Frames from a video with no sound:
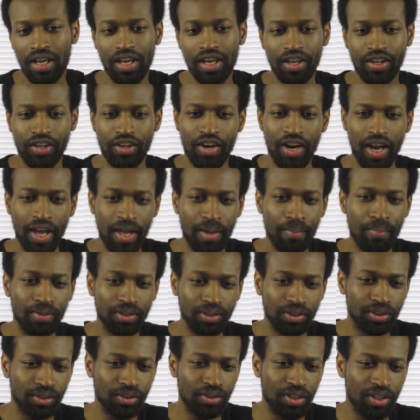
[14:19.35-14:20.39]
you're able
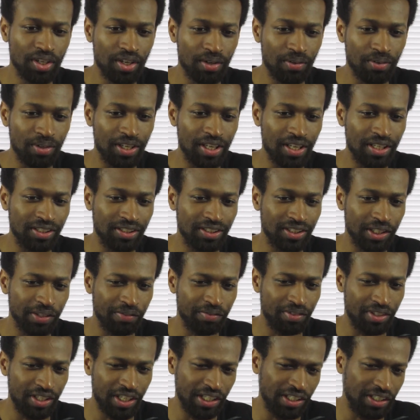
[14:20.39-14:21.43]
to, you know, get stuff
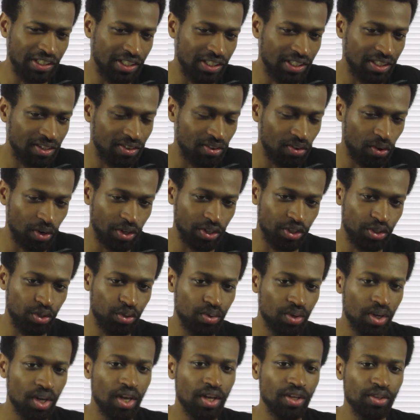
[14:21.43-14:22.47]
done, or you
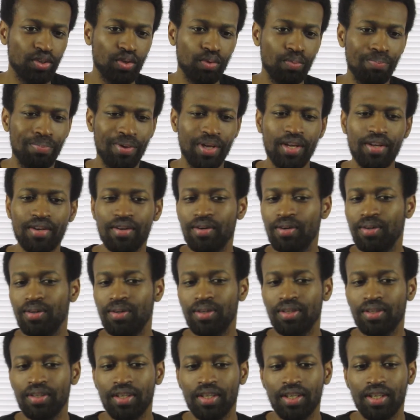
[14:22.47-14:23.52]
you
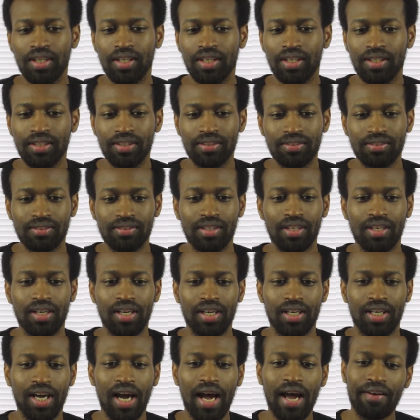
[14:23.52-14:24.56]
build uh,
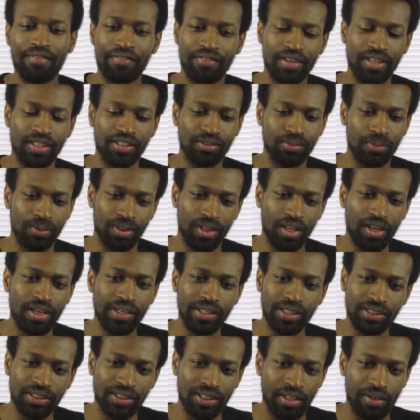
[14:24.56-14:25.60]
confidence within
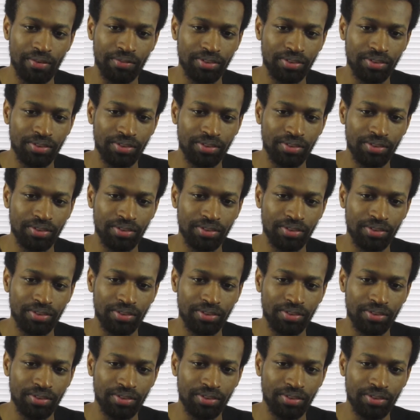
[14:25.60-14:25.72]
yourself.